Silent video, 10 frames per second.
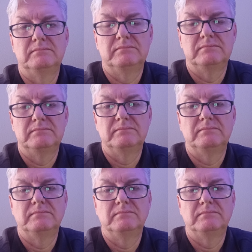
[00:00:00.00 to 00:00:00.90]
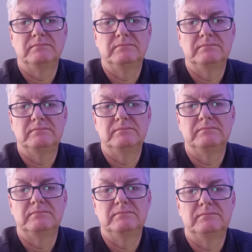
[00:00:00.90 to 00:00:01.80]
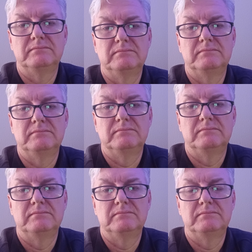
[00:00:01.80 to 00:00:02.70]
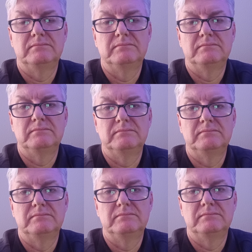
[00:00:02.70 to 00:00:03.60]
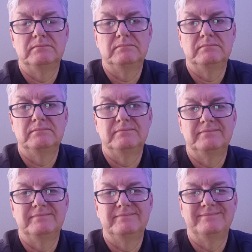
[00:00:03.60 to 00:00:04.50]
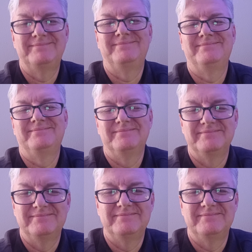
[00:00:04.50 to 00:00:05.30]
(not speaking)